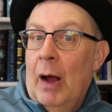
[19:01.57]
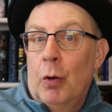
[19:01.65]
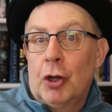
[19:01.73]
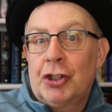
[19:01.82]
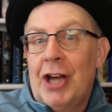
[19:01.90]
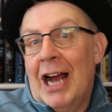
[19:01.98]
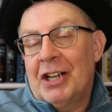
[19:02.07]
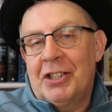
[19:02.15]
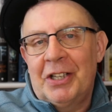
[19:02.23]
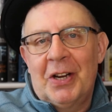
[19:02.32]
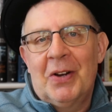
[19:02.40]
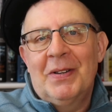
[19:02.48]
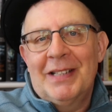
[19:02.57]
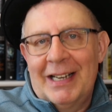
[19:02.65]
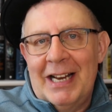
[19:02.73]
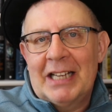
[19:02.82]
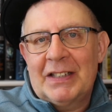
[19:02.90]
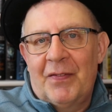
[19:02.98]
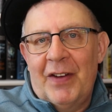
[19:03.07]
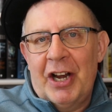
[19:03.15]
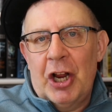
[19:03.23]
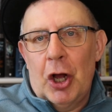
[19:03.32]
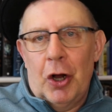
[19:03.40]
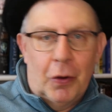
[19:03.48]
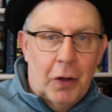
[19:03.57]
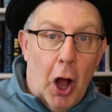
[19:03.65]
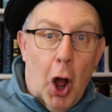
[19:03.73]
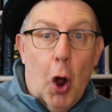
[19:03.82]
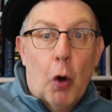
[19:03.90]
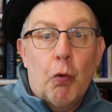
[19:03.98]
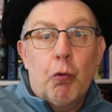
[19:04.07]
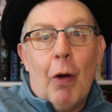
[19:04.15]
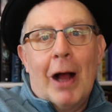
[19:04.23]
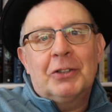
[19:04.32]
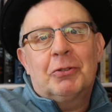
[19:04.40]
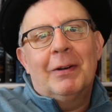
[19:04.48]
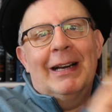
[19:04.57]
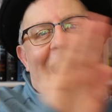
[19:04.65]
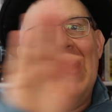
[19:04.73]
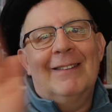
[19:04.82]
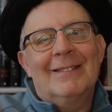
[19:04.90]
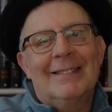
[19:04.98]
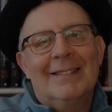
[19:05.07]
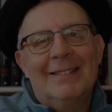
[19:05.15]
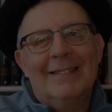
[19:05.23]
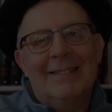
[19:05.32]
I will talk to you in the next video. Rogering out.